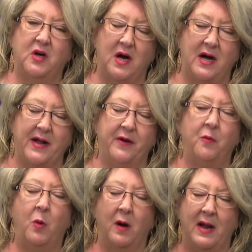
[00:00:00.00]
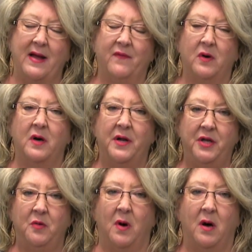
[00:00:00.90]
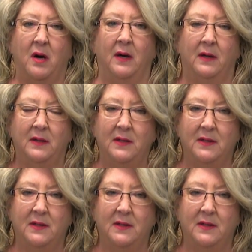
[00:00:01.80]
God wherever you are.